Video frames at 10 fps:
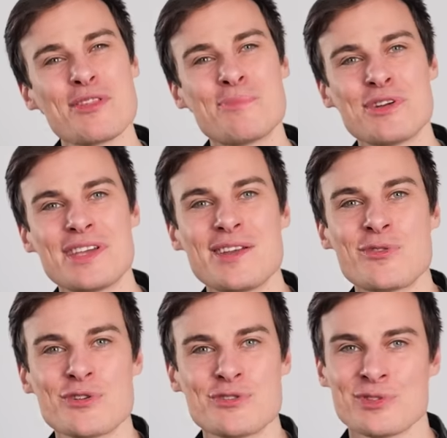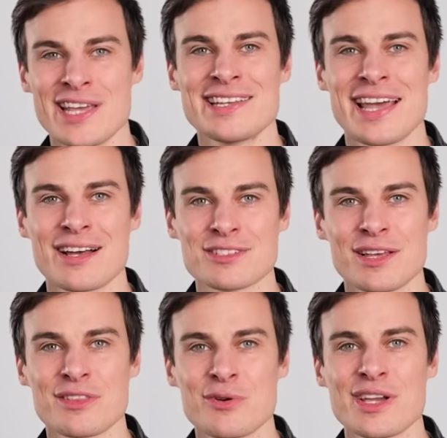bother putting in crucial
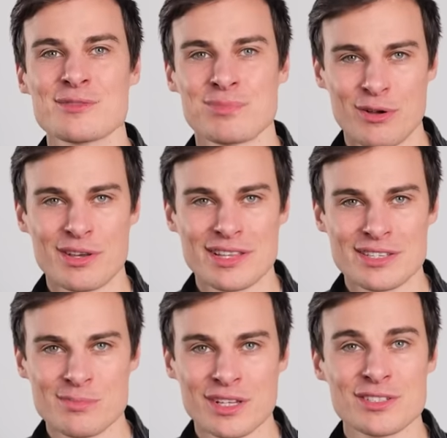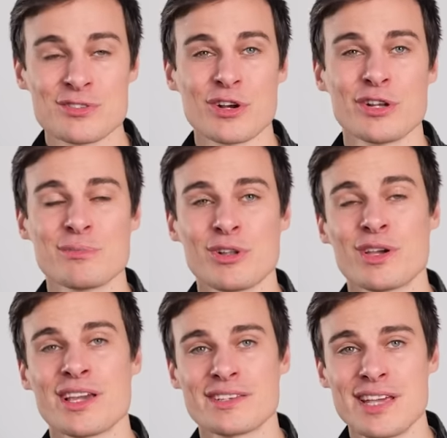details like the Greens blocking this bill is not only
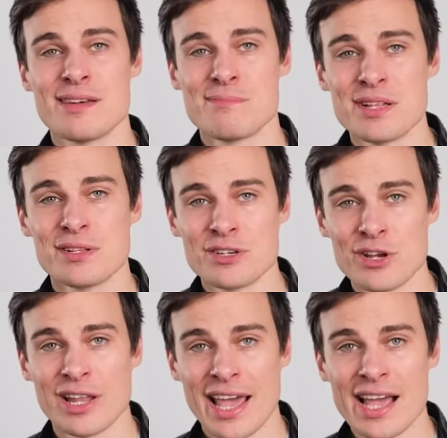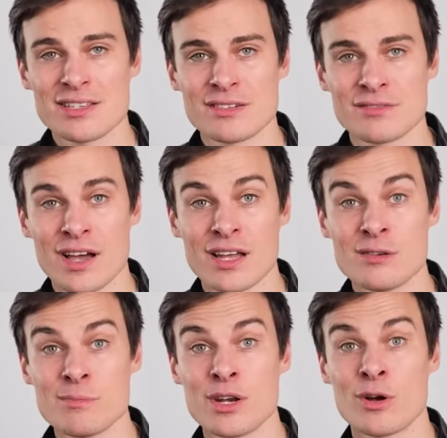blocking a $10 billion housing
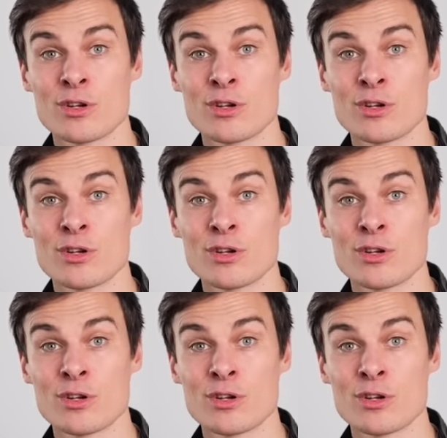fund, but